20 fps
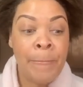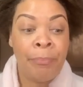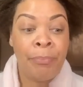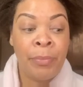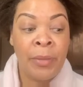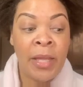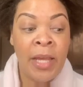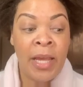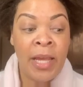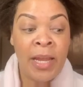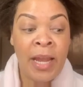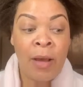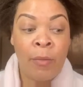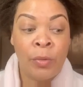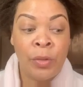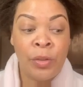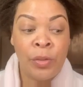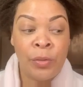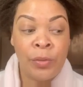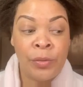Then I
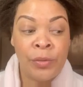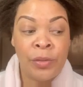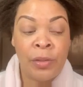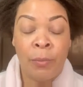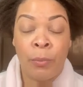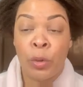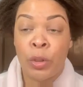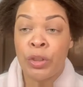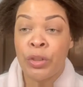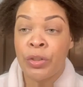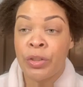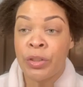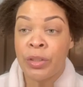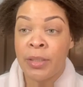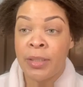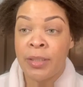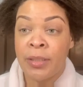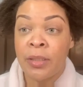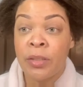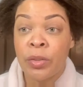will use the moisture
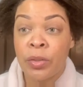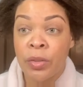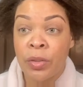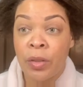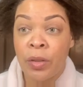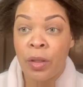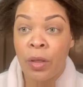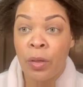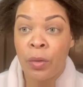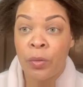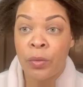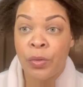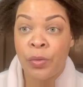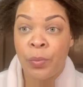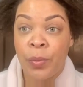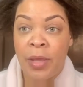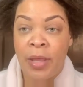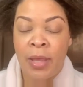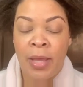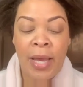conditioner that goes
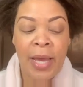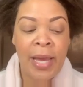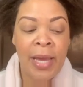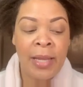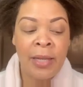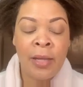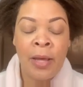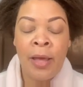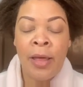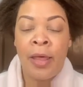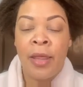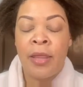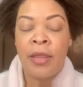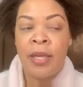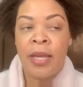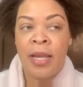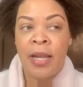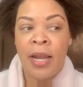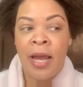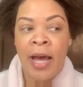with that.
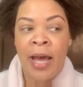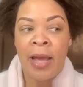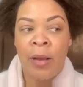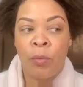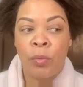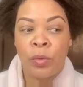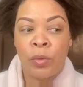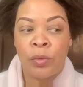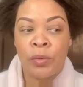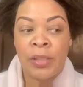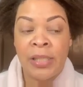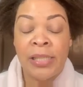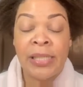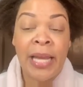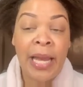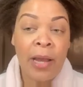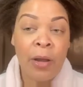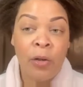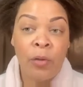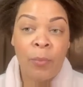Then I will
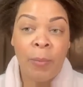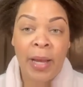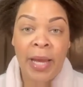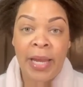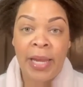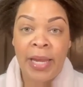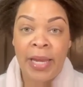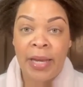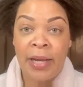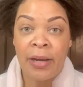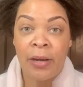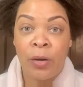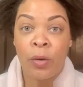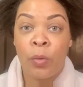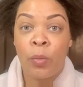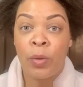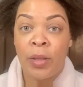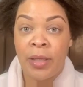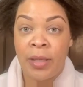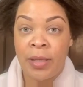detangle my hair
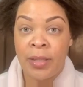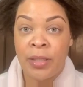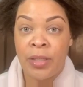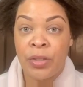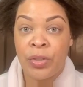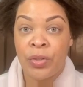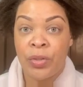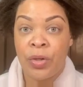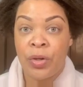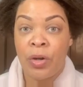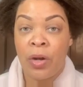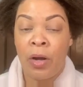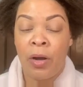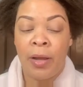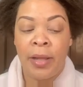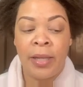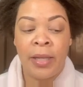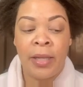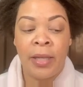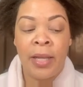with conditioner
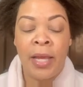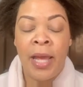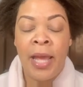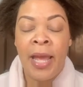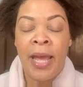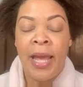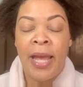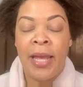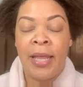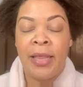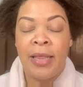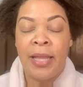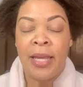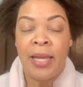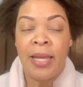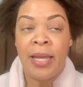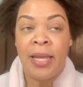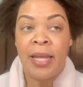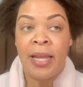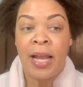on it. And
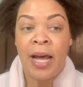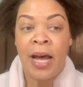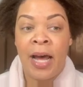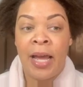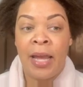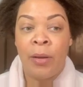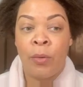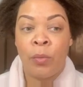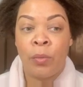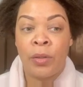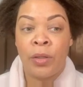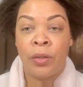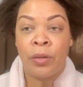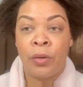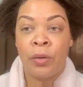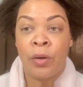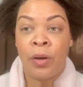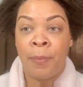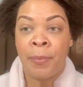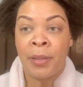then I
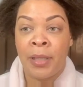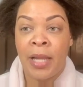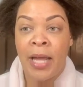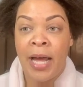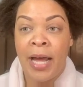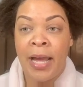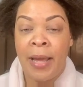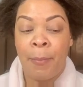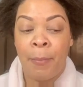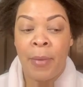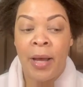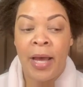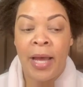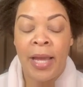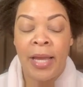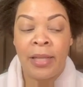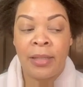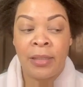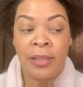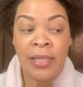will apply
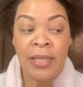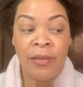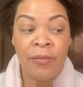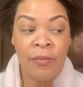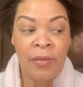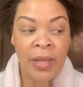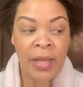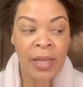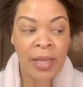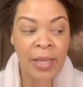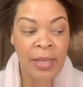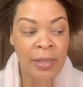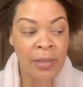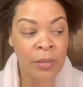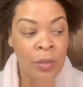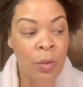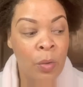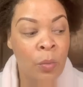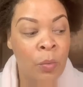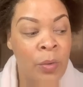my leave-in,
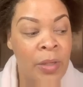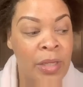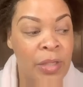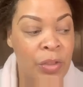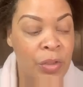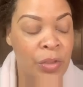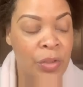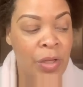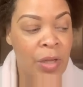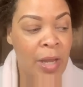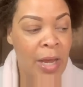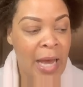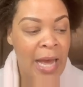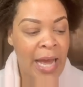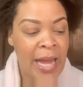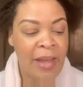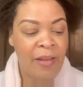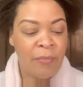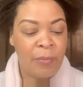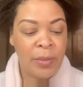which I
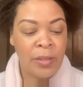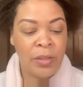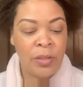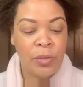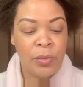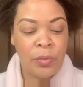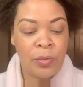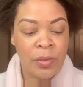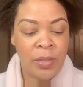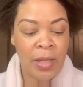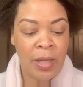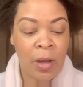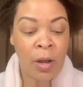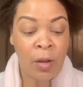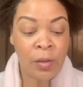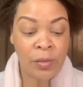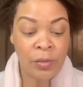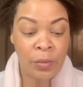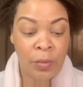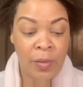have been using
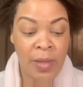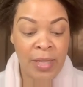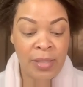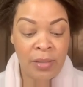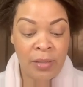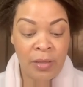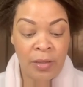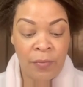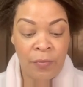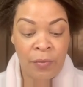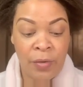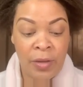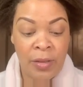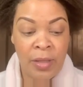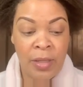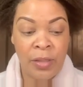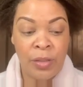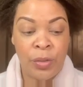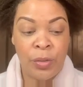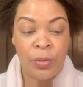also, that's different
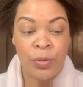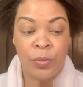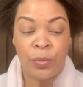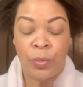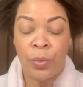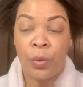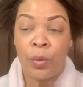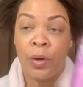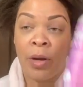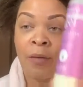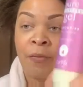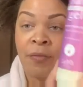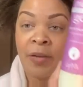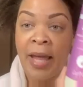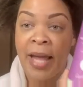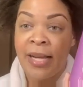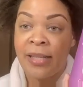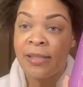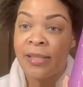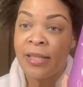than usual, a
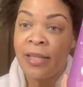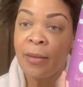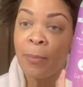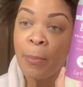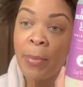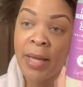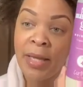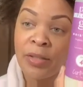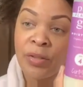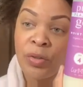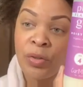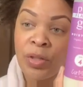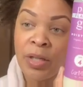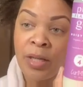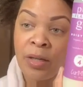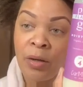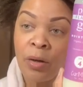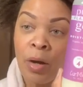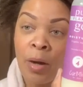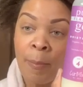flaxseed based
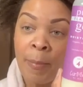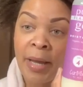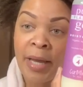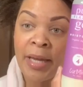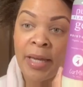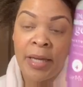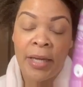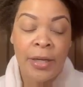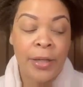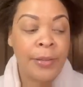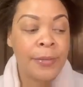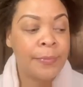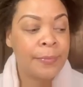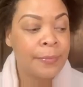gel on my hair.